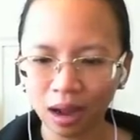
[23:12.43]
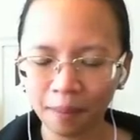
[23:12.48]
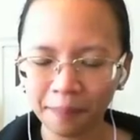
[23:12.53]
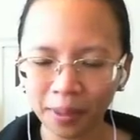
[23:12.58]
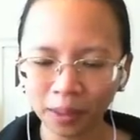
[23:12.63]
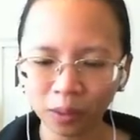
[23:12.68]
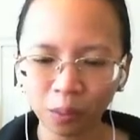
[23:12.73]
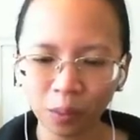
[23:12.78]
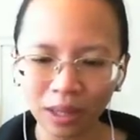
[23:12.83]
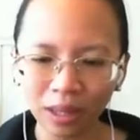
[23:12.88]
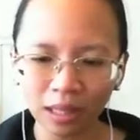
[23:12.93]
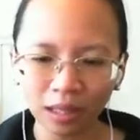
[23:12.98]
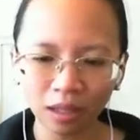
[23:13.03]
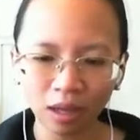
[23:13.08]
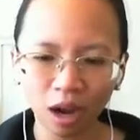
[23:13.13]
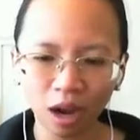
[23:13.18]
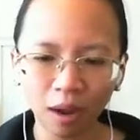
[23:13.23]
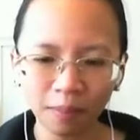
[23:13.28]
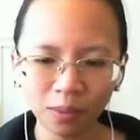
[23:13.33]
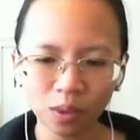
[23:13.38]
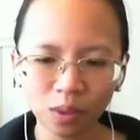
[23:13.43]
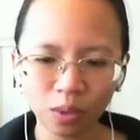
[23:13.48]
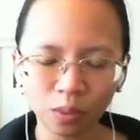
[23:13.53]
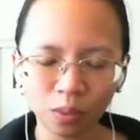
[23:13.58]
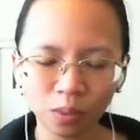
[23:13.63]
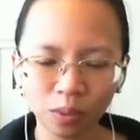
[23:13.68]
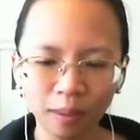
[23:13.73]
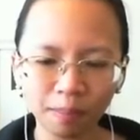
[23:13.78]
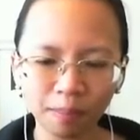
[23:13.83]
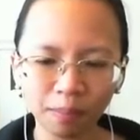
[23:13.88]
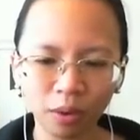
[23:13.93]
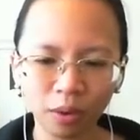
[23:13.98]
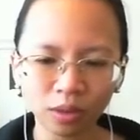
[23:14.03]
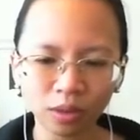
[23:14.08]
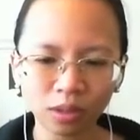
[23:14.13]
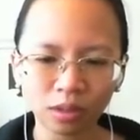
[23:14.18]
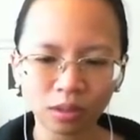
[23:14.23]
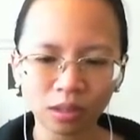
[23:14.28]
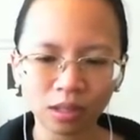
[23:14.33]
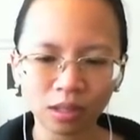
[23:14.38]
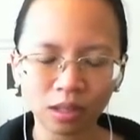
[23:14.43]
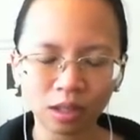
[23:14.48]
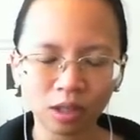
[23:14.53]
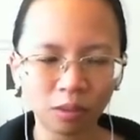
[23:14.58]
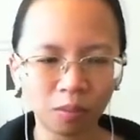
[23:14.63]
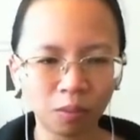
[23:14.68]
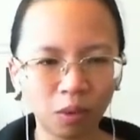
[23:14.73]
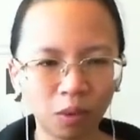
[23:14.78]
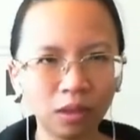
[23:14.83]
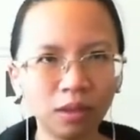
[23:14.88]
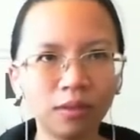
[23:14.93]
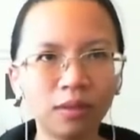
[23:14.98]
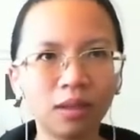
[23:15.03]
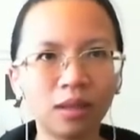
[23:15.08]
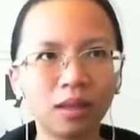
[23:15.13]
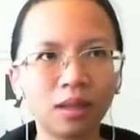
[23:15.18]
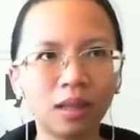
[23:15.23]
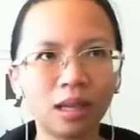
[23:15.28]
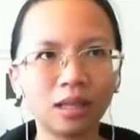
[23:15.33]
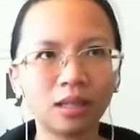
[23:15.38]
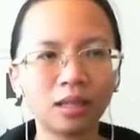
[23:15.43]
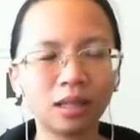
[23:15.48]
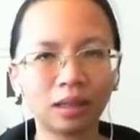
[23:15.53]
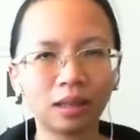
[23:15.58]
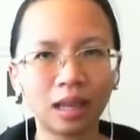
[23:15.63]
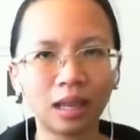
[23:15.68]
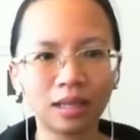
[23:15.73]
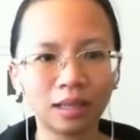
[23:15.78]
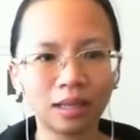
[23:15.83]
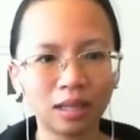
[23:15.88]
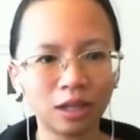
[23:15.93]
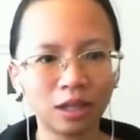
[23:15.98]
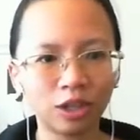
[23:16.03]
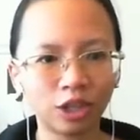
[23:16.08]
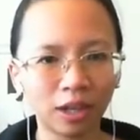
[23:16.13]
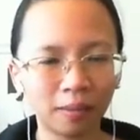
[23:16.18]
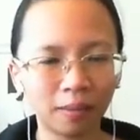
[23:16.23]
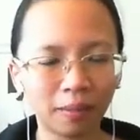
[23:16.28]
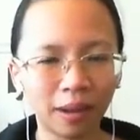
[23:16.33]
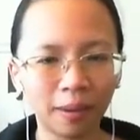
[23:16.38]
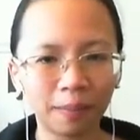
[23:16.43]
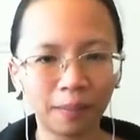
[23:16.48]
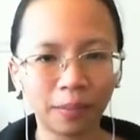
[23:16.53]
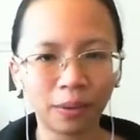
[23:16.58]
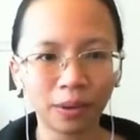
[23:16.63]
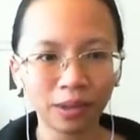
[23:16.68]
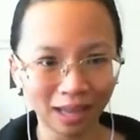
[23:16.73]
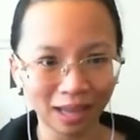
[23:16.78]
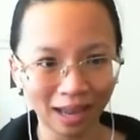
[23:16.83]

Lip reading: But when it comes to imposter syndrome, one of the things that I teach in my books,